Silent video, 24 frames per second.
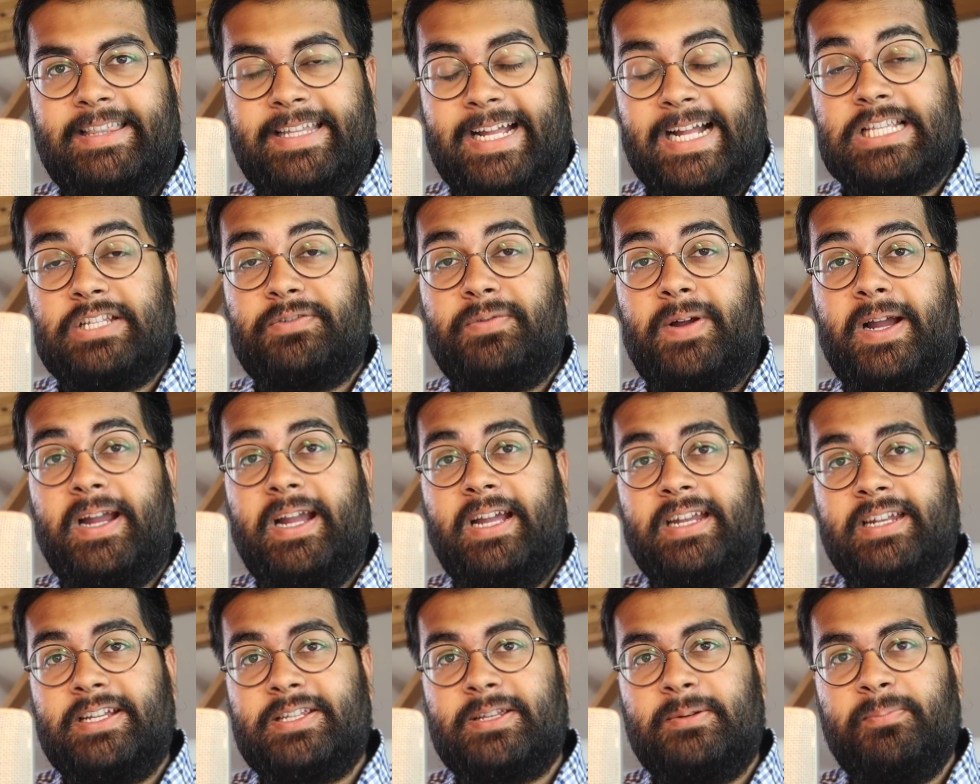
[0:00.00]
That's why
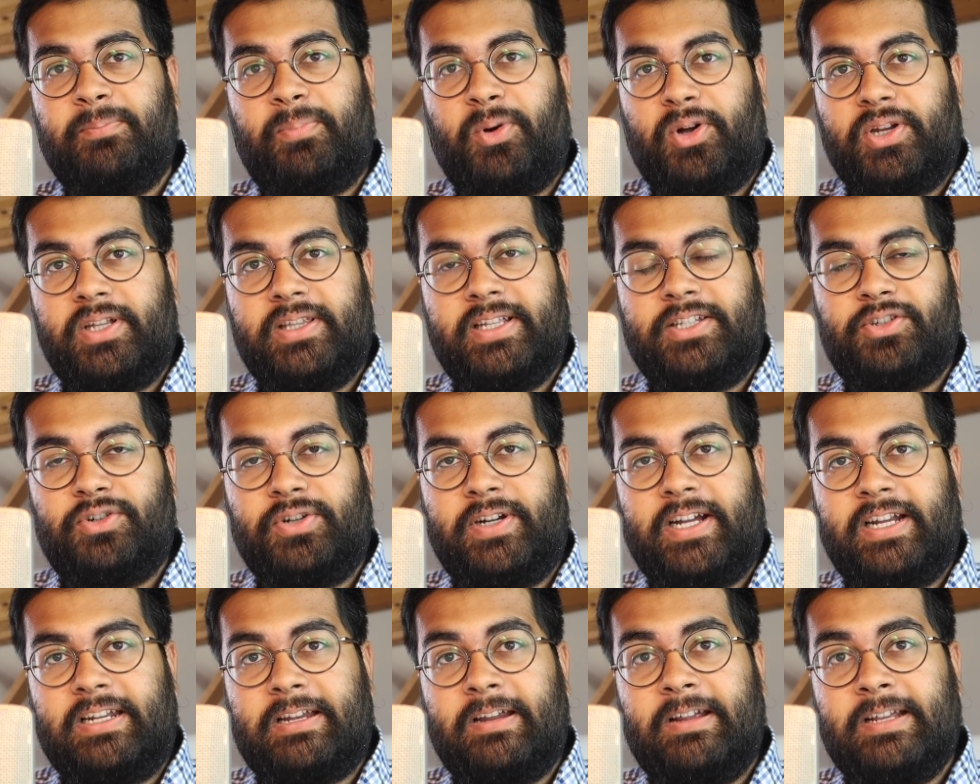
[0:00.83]
it is important that
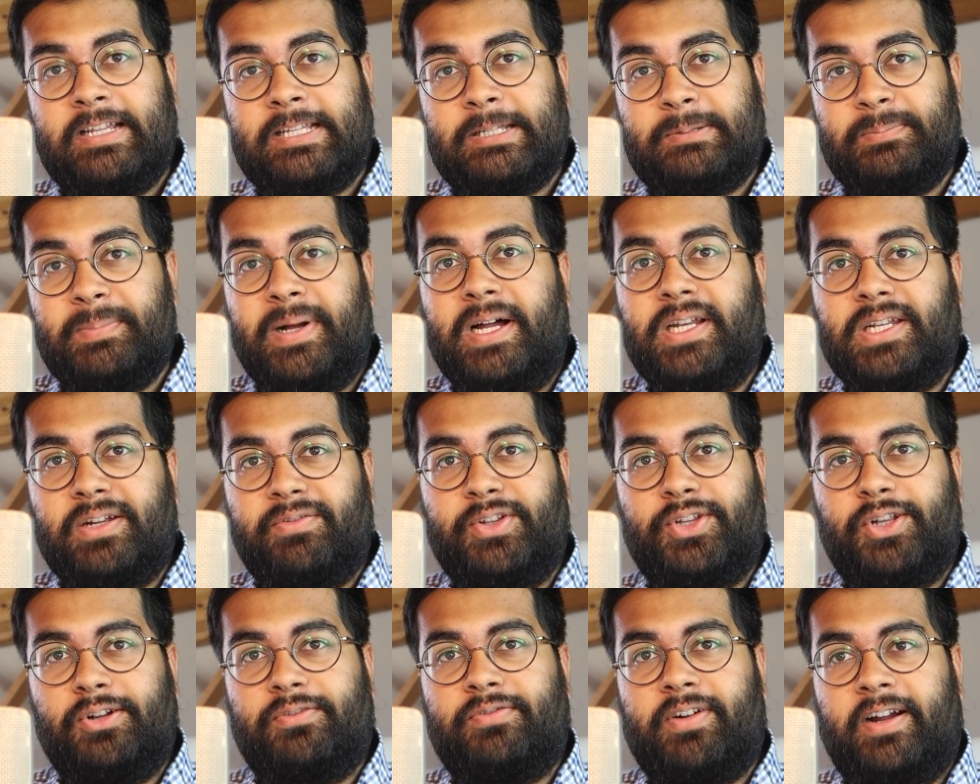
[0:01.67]
you get smarter
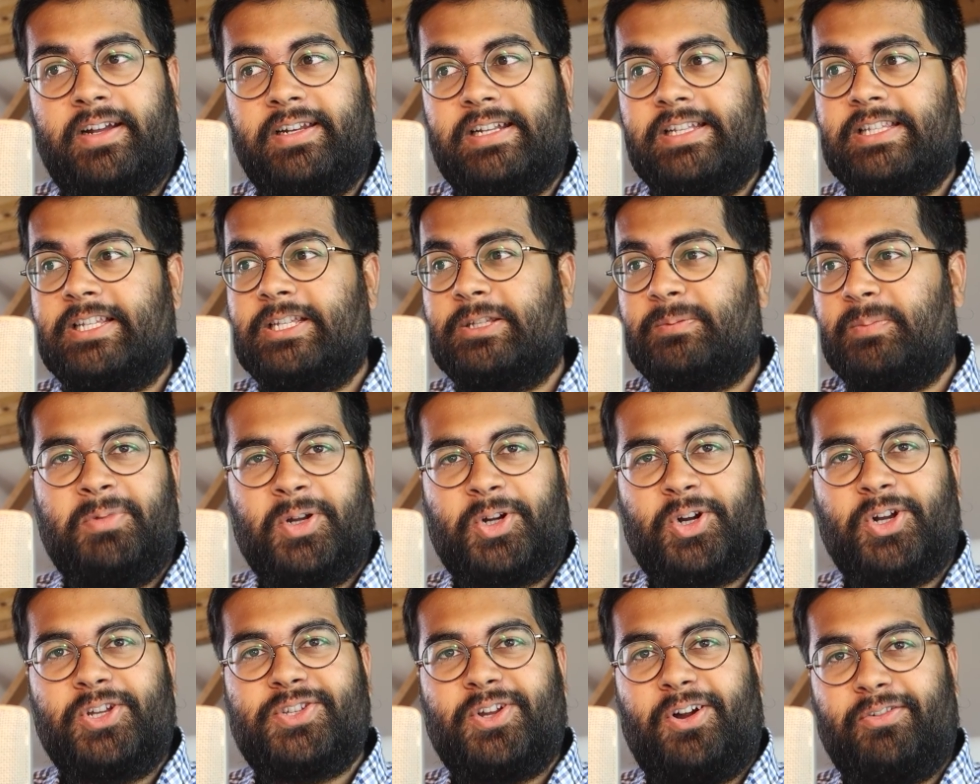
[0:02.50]
with your finances,
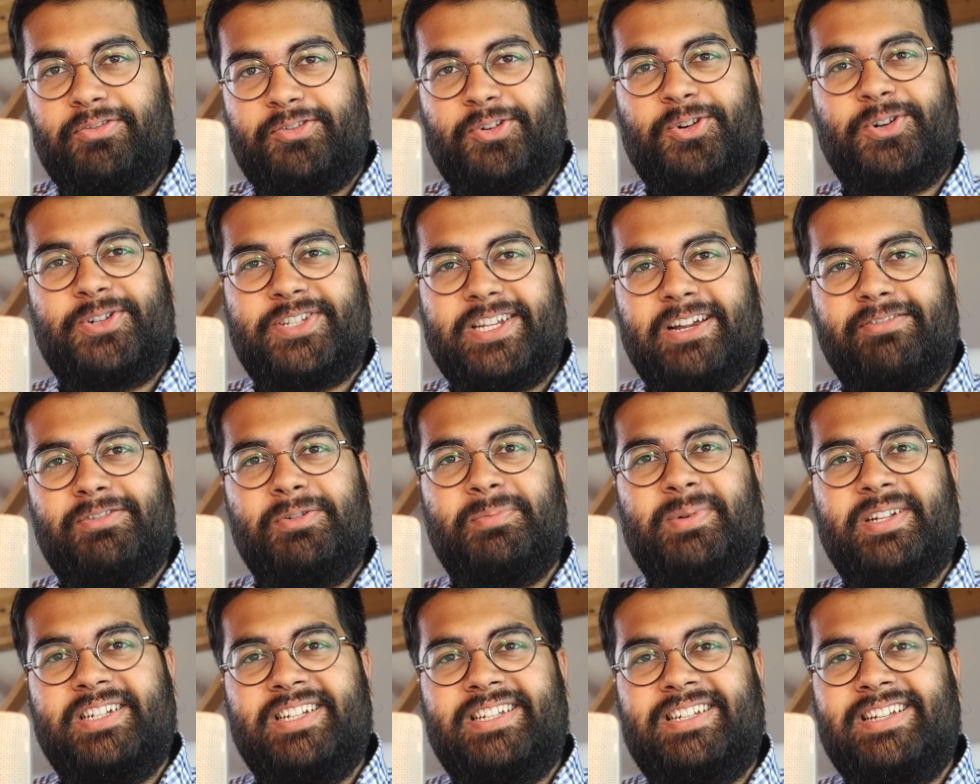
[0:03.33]
because of course,
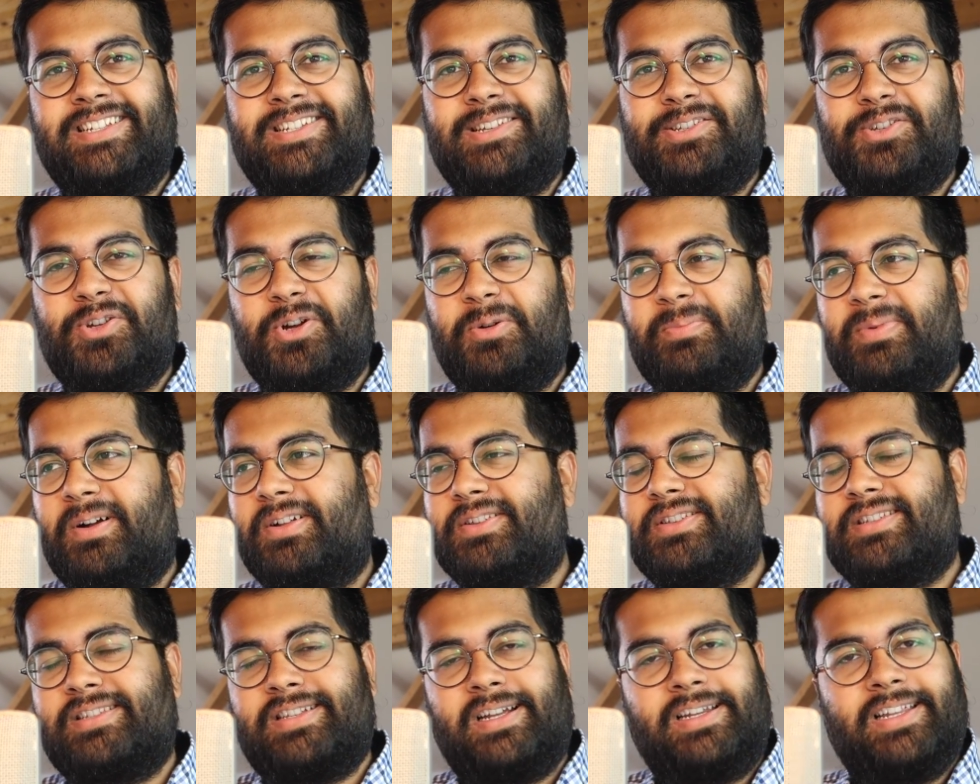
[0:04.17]
everybody teaches you
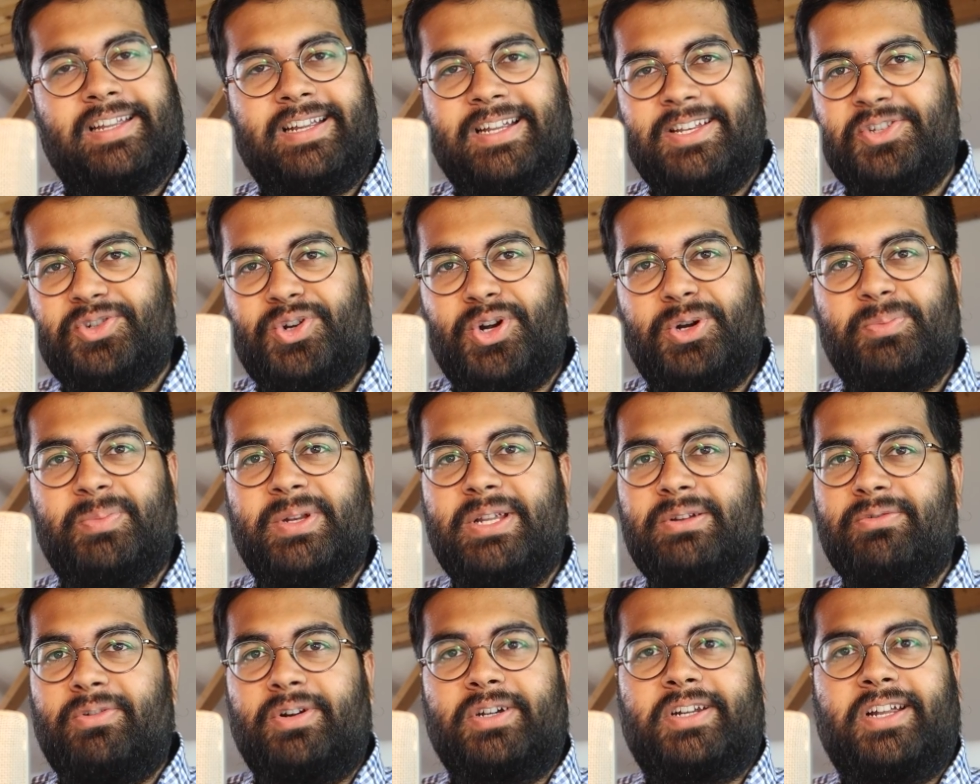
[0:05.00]
about studying in
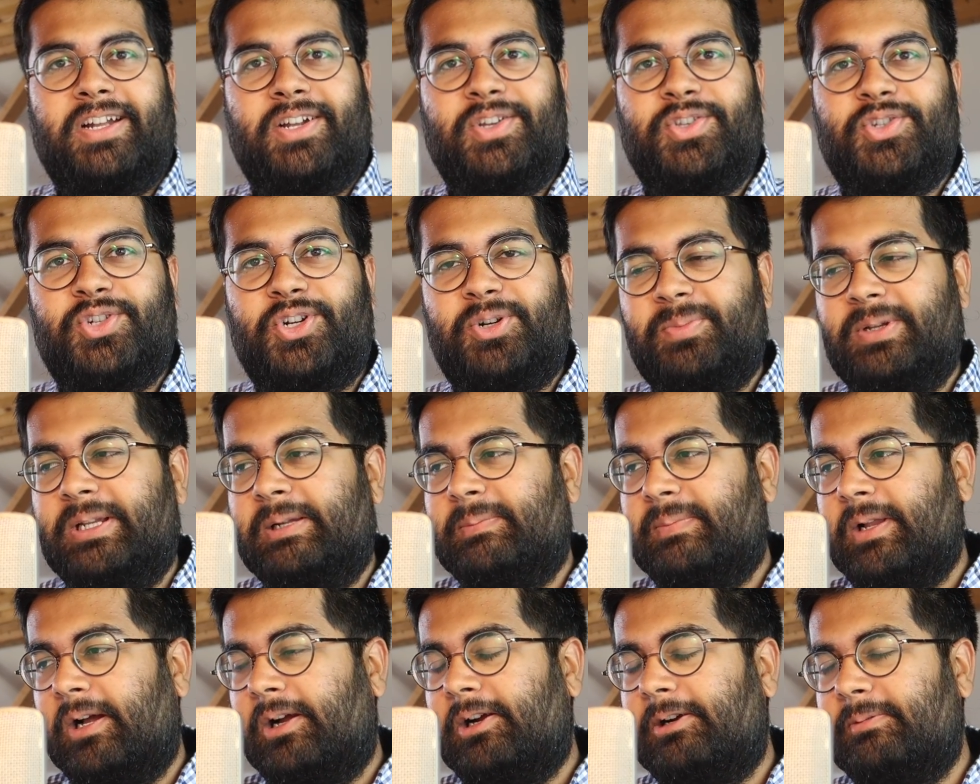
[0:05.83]
Germany, working in
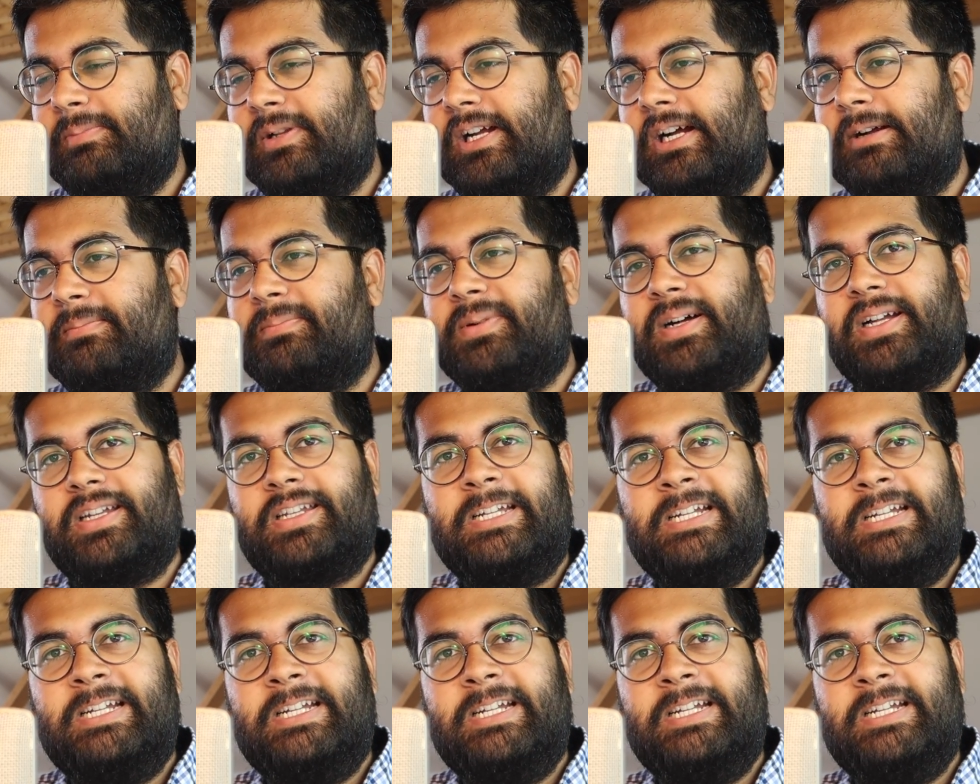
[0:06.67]
Germany, blah, blah, blah.